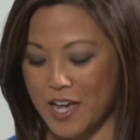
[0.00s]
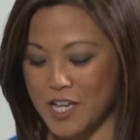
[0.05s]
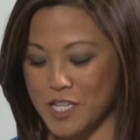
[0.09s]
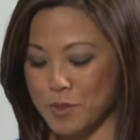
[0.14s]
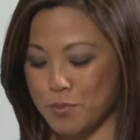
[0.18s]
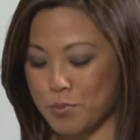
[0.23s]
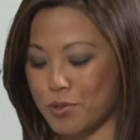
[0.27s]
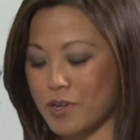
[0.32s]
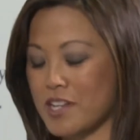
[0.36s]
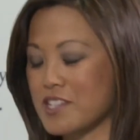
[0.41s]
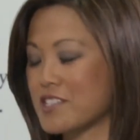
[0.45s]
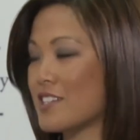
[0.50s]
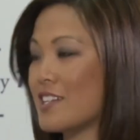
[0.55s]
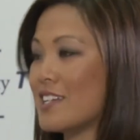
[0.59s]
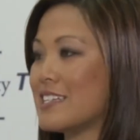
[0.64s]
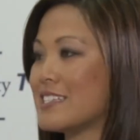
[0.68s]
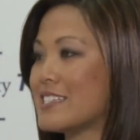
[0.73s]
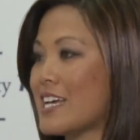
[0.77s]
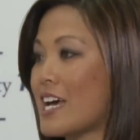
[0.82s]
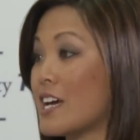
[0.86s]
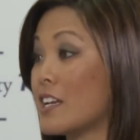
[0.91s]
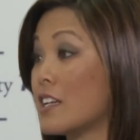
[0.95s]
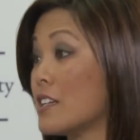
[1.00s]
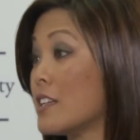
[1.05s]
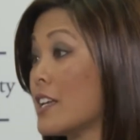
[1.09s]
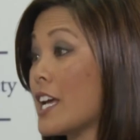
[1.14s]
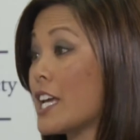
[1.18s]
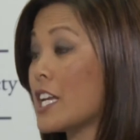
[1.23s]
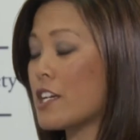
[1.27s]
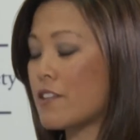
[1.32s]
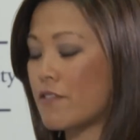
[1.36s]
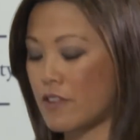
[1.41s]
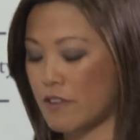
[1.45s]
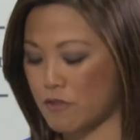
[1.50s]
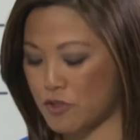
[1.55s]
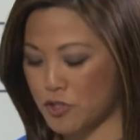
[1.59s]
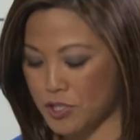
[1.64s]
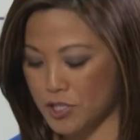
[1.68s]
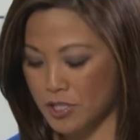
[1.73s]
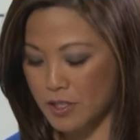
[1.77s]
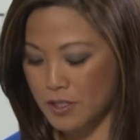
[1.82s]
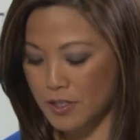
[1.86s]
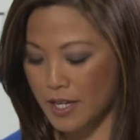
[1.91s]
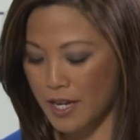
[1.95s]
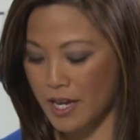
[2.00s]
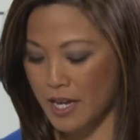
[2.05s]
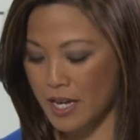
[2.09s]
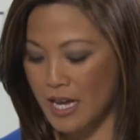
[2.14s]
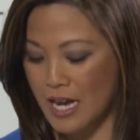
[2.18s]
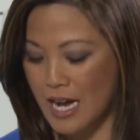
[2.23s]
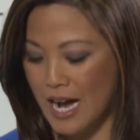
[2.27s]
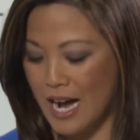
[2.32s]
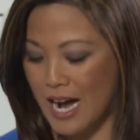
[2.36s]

as president and a native of Chile,